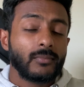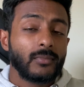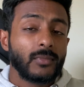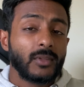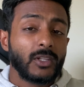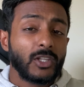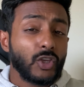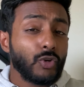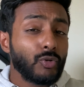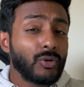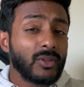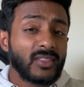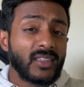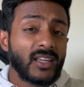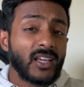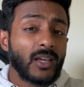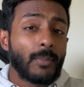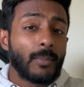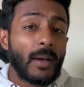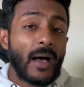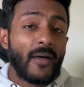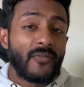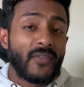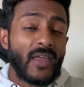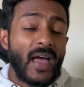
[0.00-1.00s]
You can think
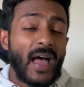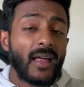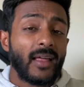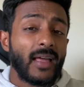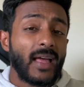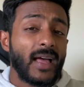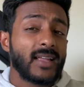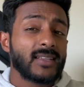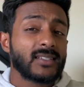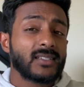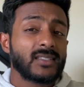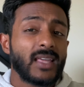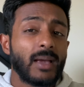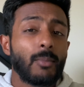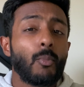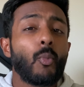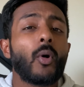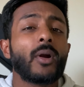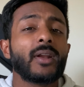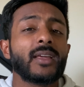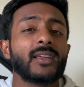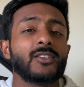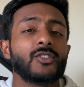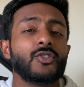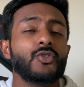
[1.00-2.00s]
about that as them
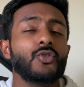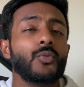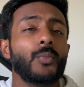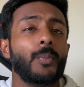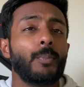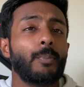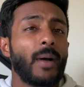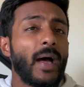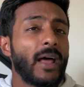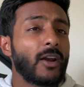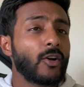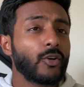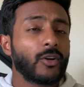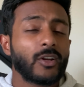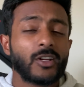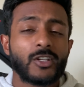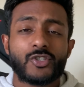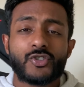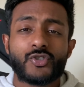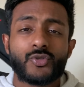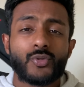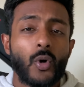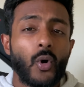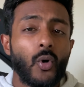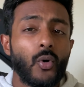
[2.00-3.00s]
wanting to better
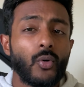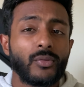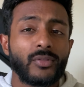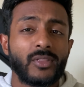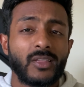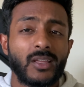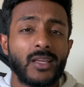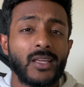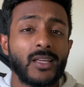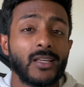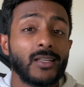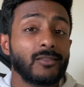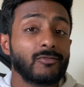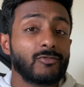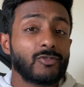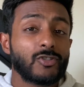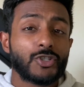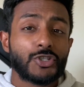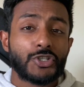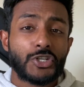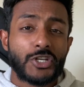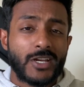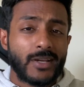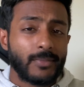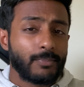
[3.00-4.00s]
control the
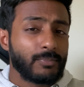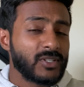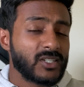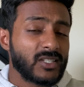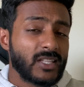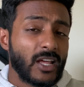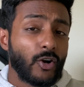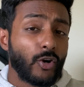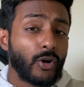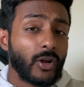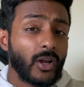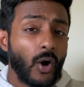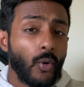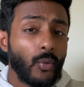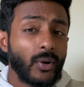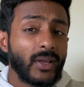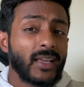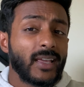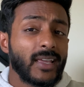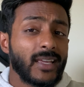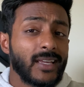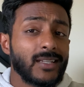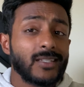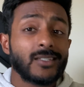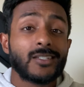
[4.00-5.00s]
chips that are going
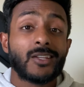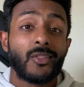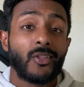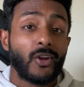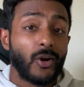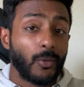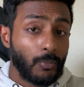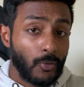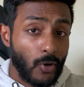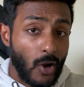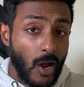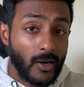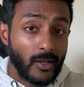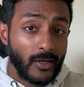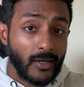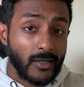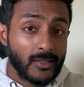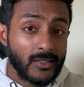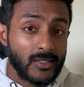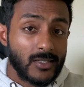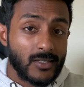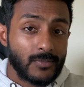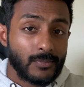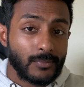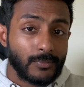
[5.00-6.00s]
into their
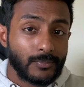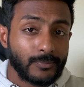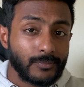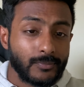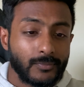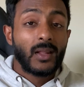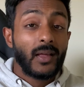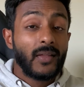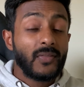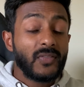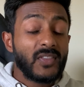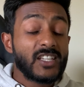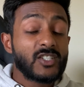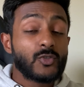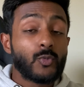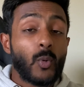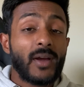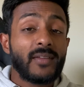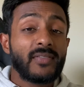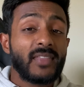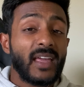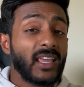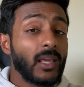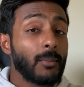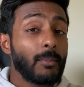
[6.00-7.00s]
products. This way
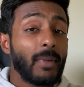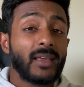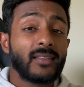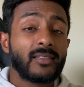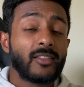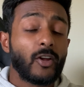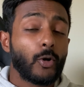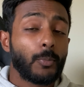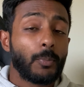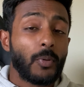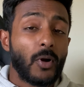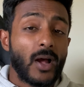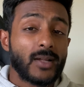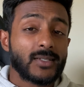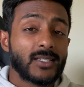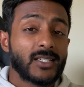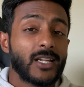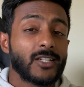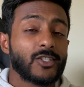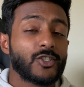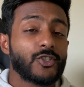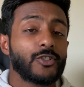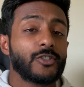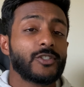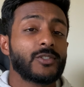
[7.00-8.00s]
they can make their
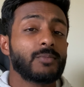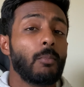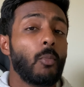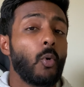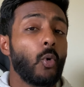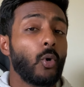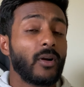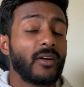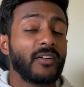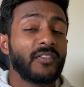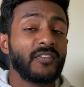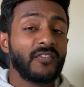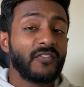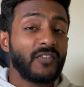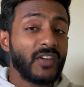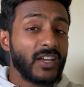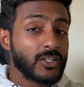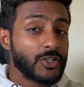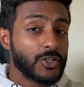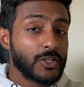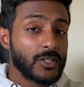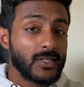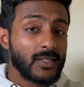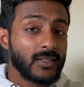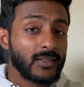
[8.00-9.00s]
processors more
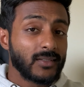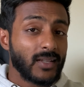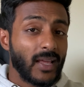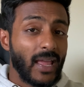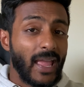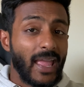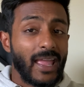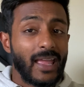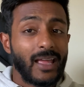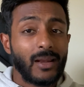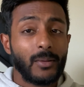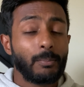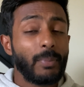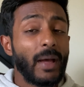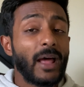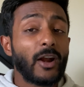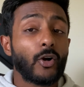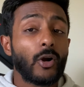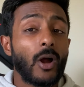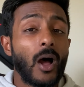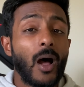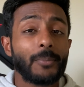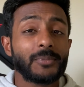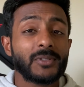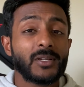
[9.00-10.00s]
efficient and better
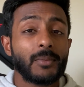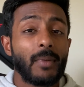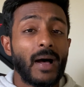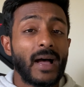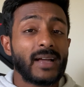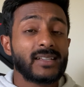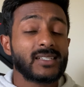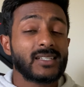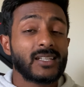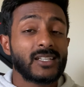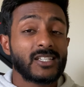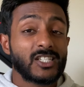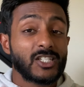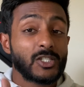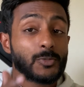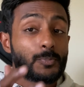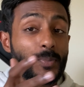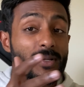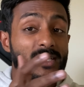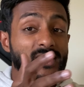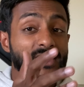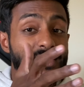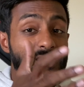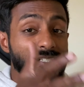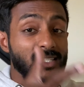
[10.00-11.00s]
optimized
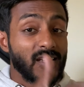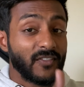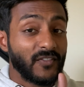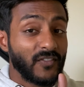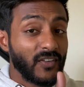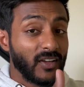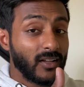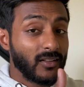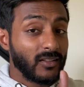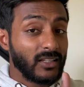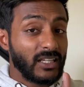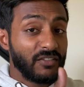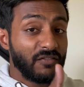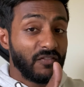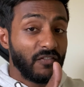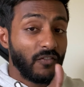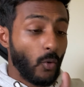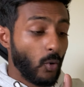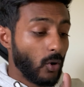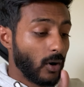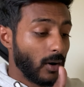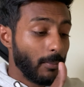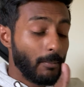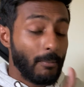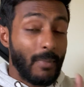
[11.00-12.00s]
specifically
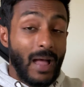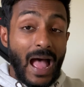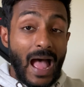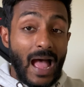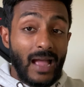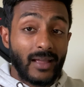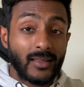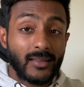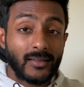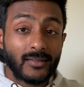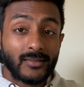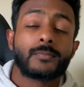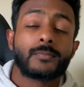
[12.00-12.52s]
for a Mac.